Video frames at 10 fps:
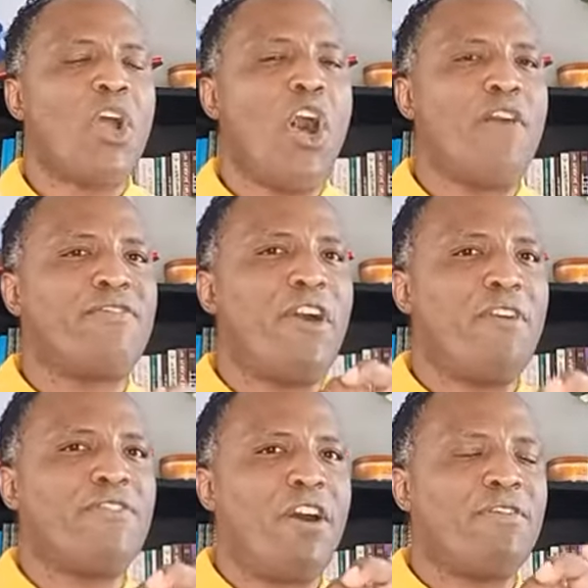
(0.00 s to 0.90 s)
of,
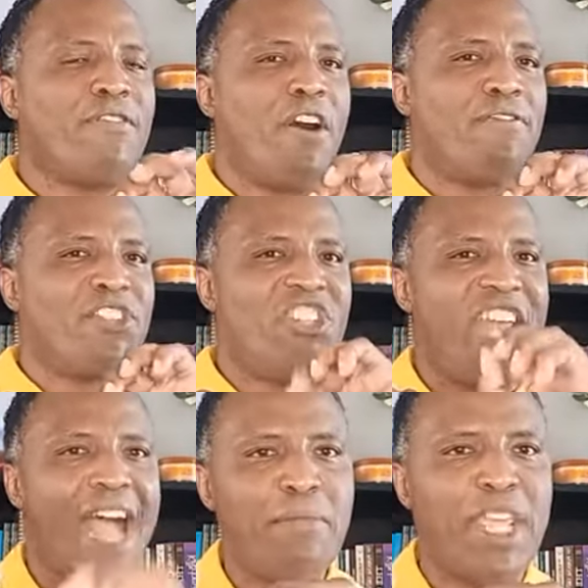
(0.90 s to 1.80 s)
of, of, of
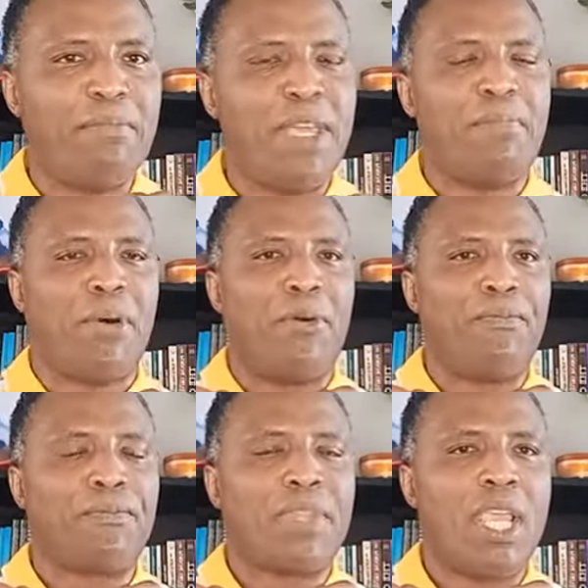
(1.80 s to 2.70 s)
jamming people.